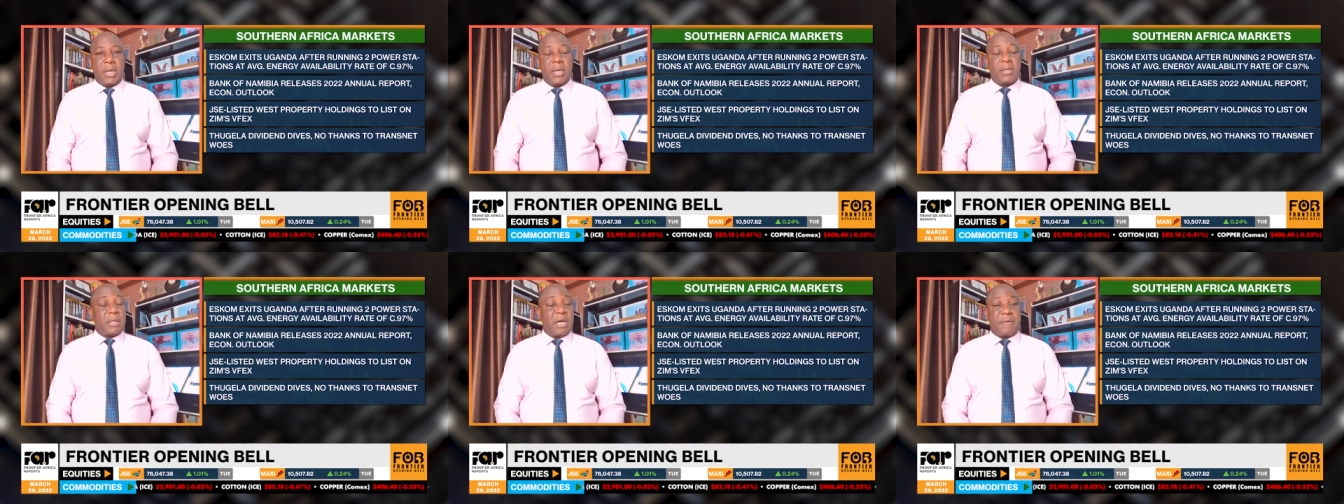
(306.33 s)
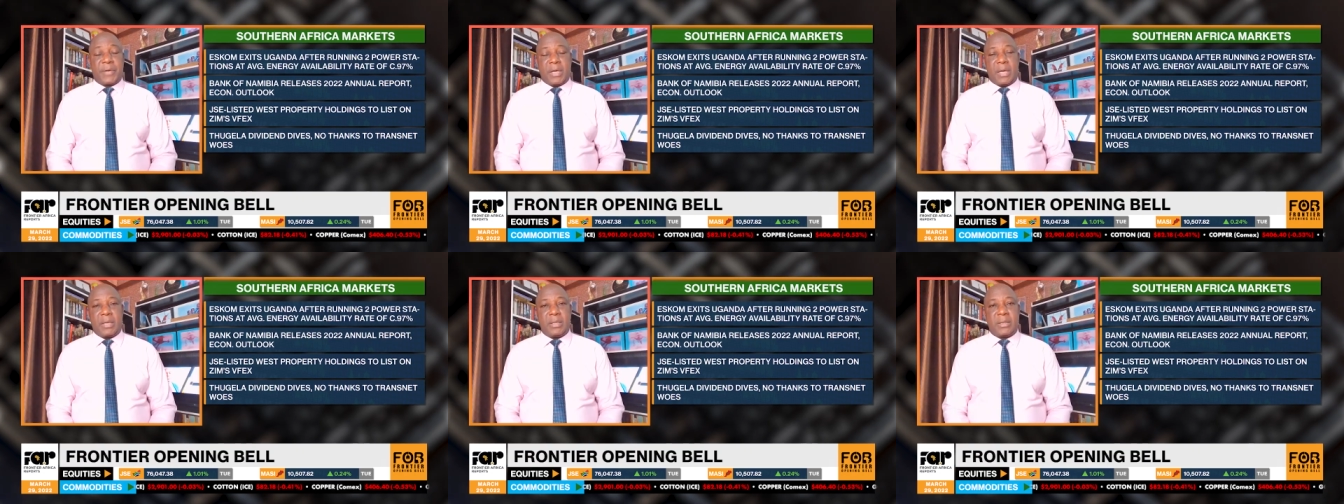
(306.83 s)
South
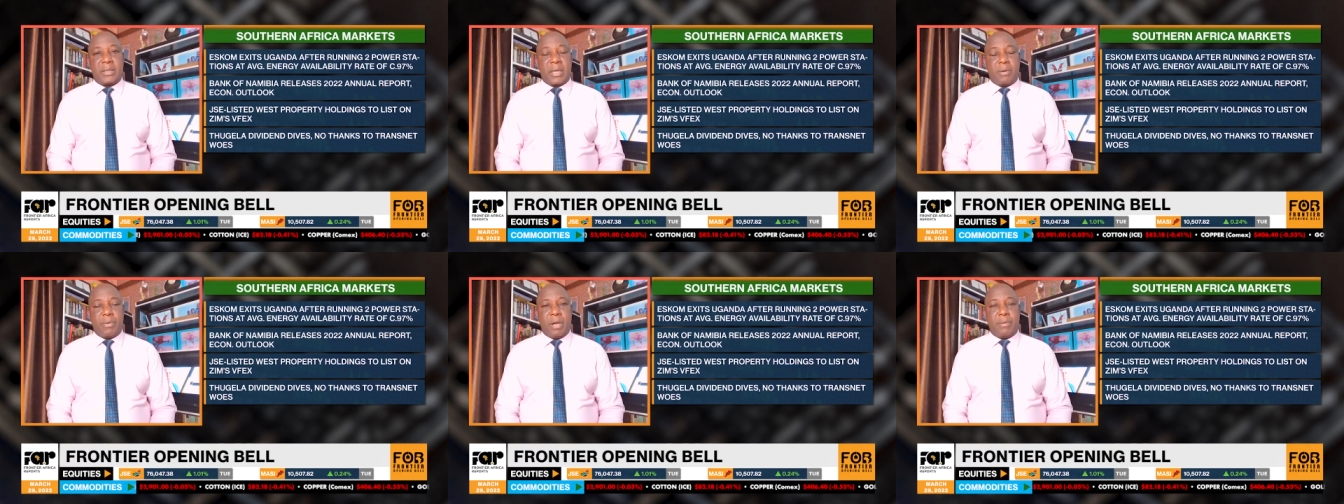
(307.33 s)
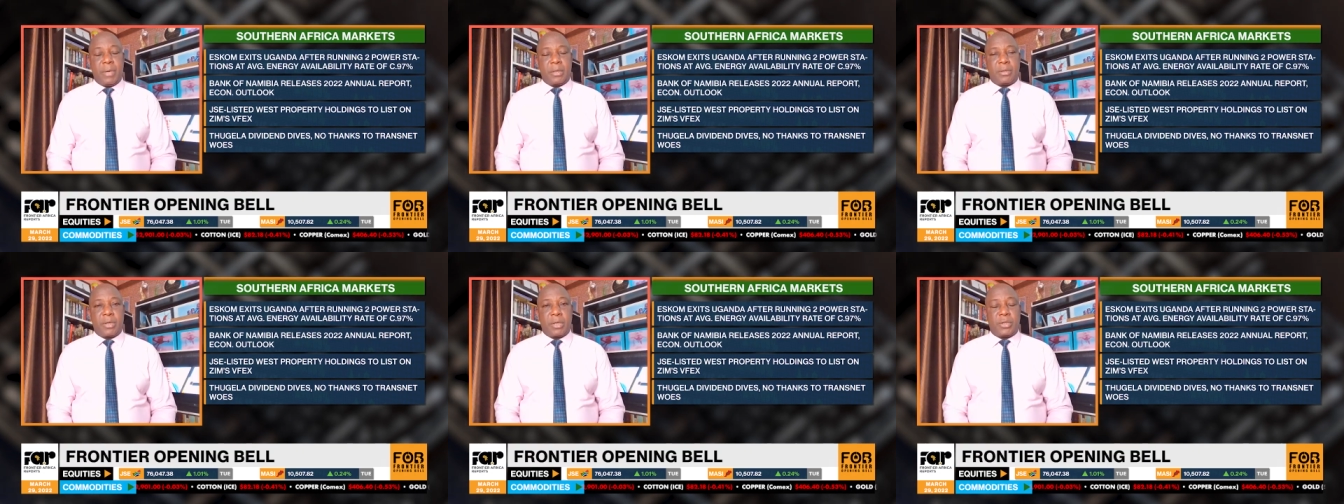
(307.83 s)
Africa is
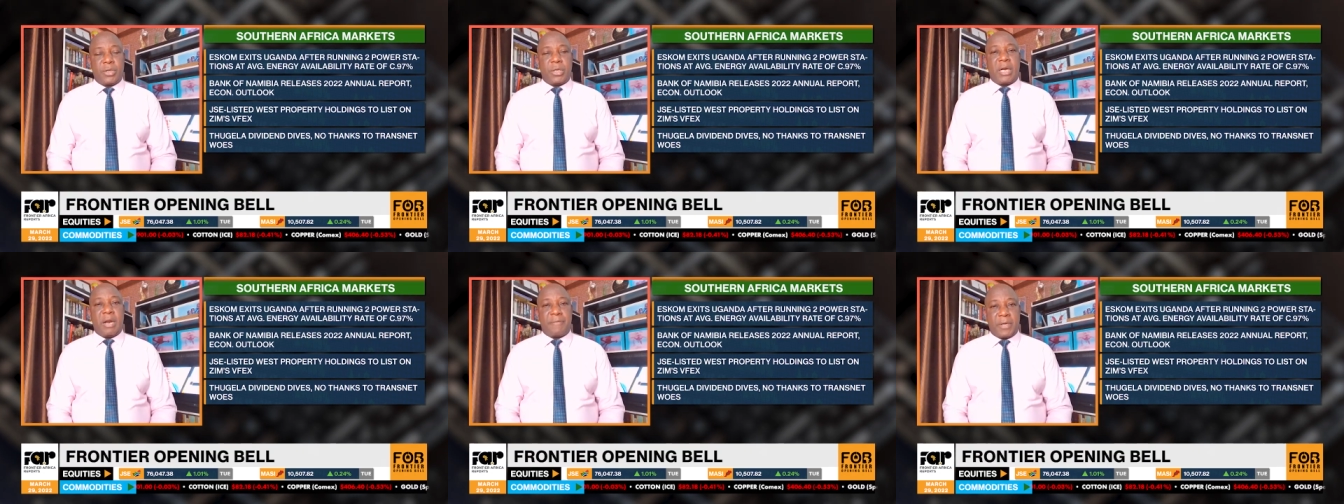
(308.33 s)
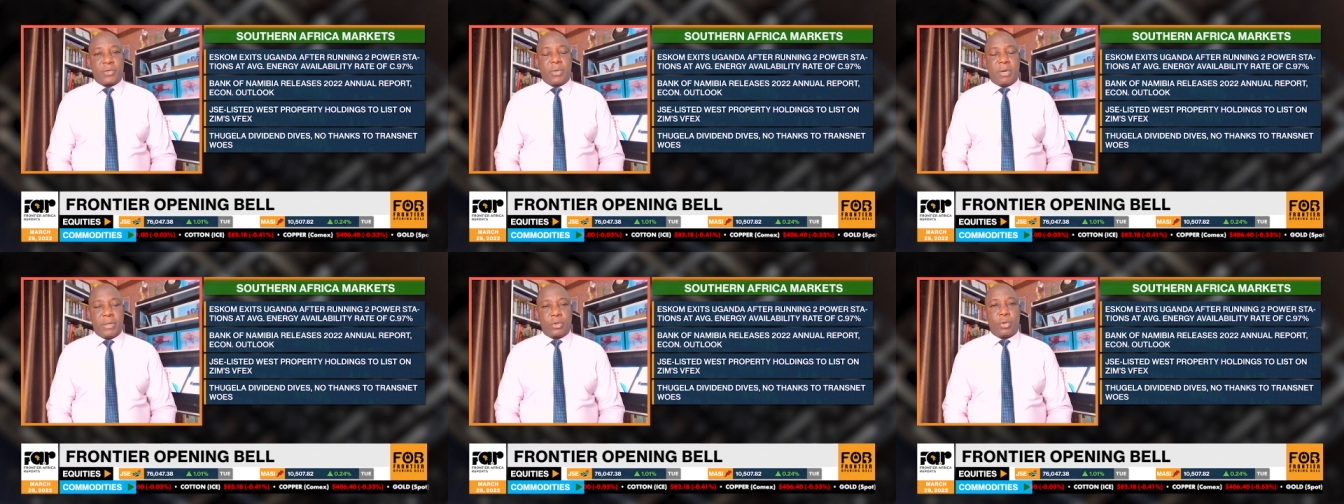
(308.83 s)
Southern Africa is
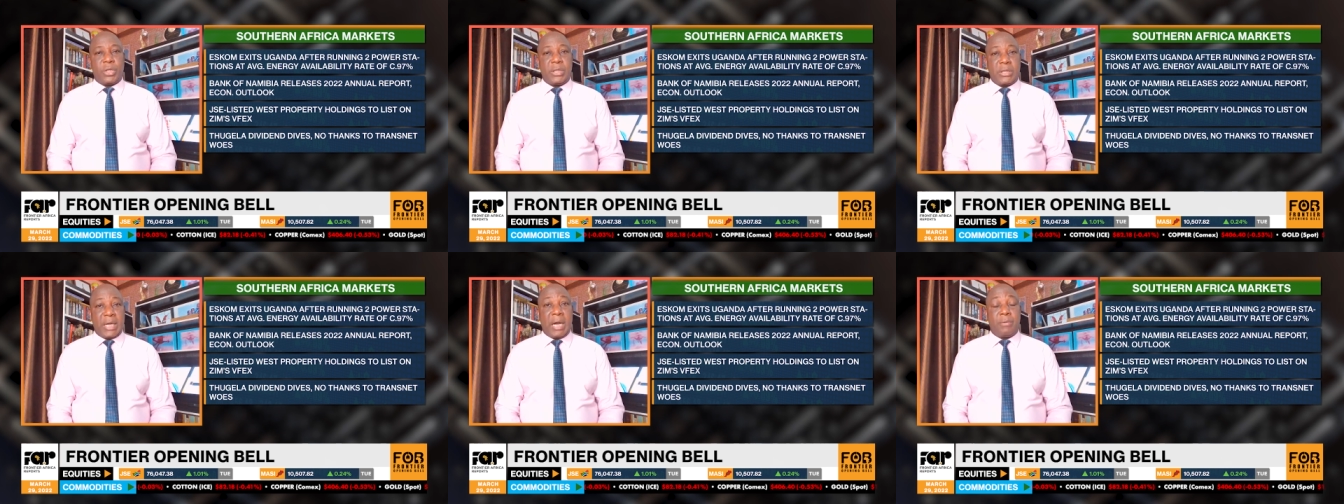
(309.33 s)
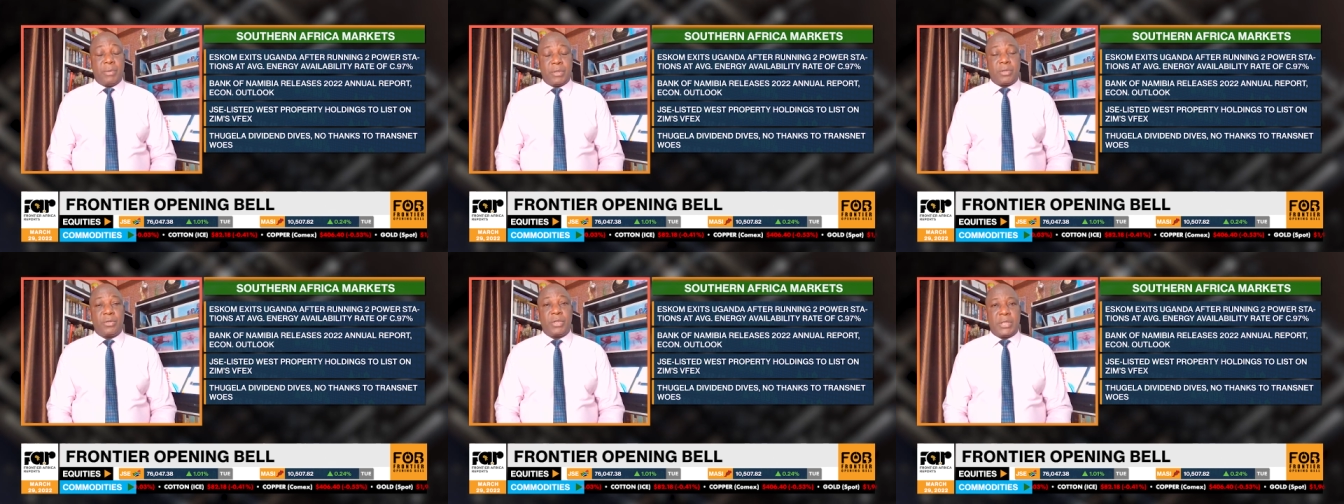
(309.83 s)
where we're touching down with
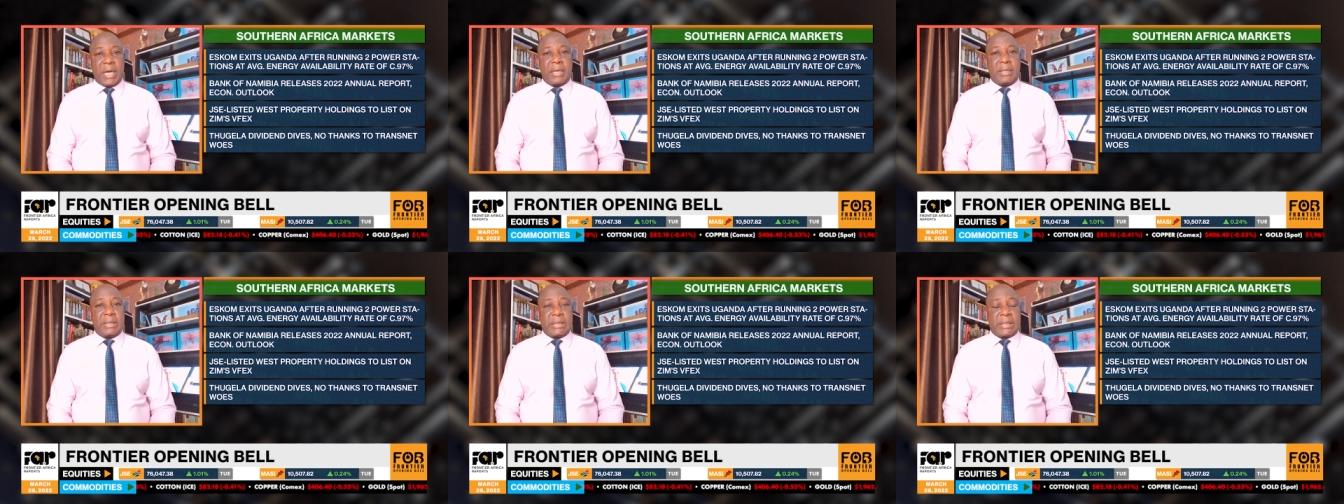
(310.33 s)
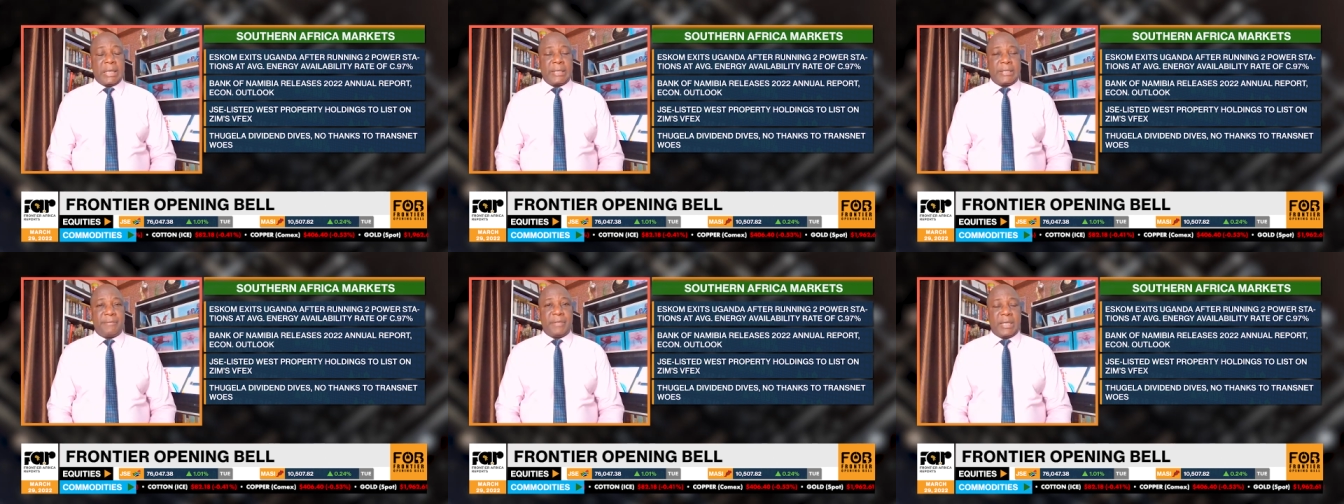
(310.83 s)
Tungela's
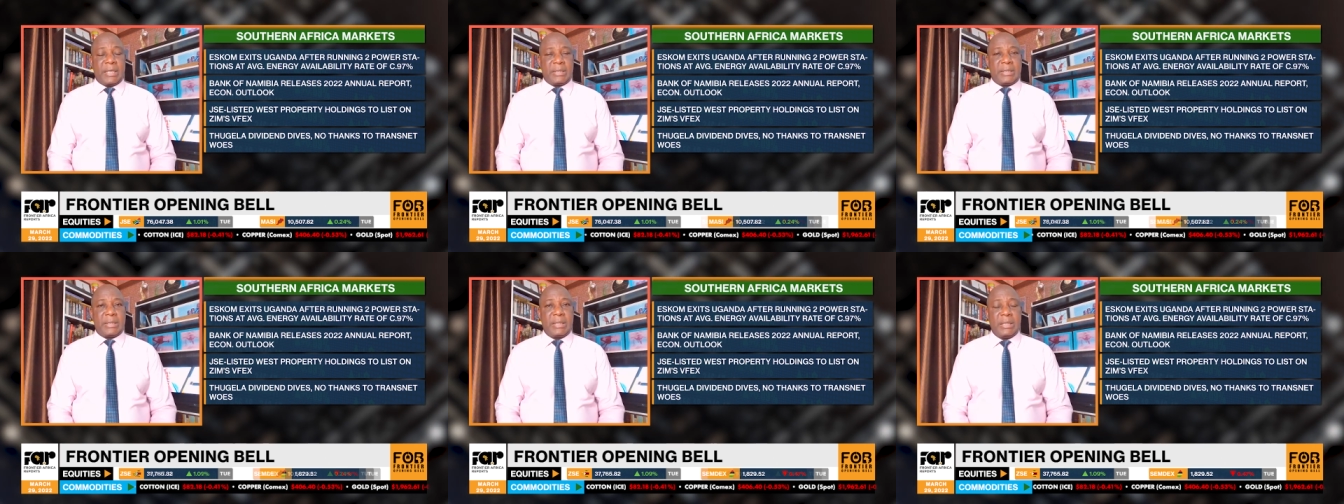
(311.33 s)
dividend